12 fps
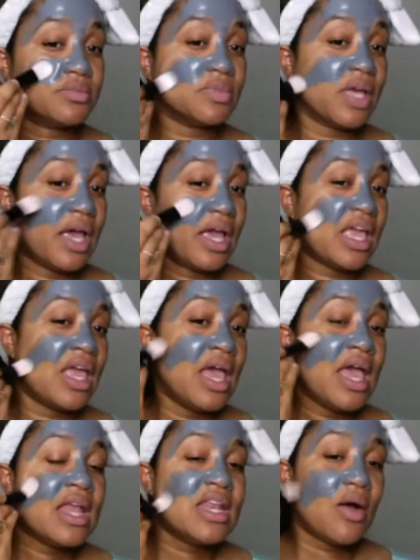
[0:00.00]
Okay.
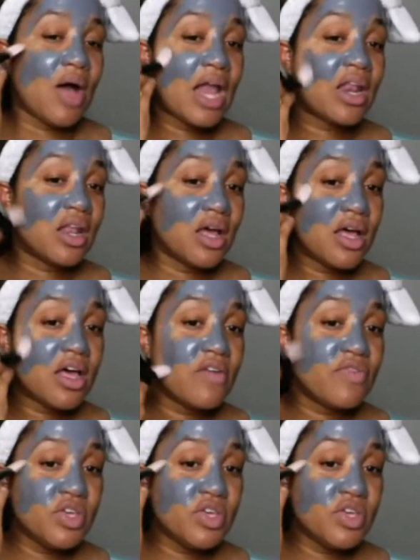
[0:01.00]
Now, I love